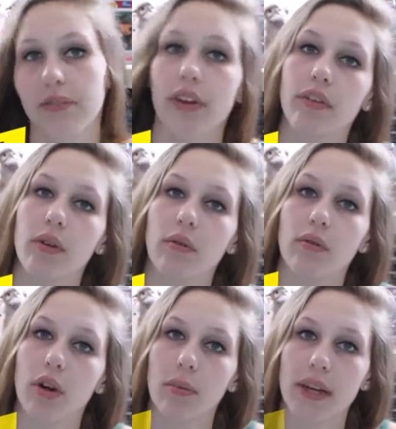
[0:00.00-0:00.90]
favorite
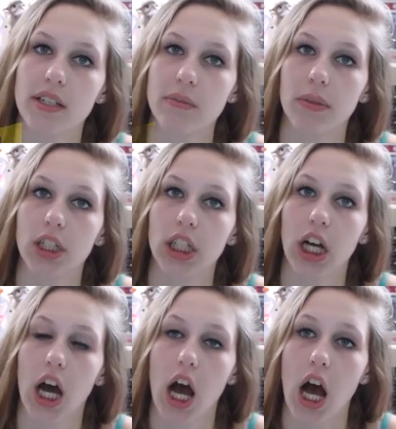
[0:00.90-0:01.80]
romance book.
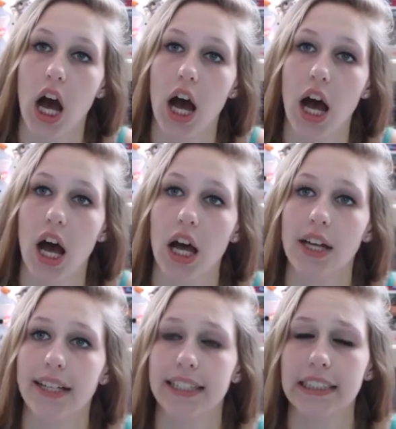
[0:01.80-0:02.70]
Uh,
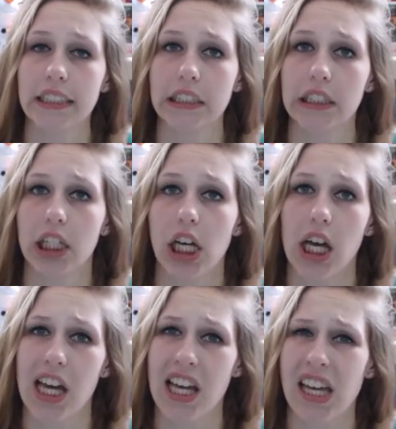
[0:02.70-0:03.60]
e,
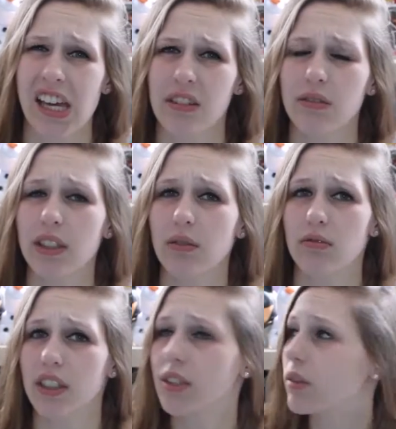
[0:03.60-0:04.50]
uh, I don't really
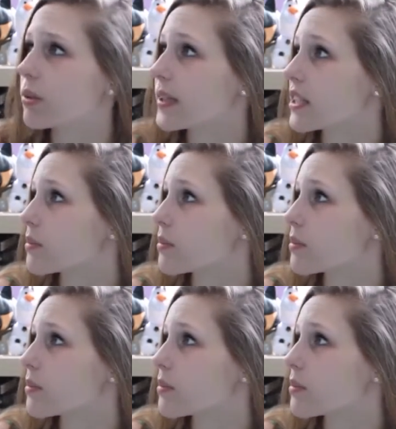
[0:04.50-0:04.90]
read romance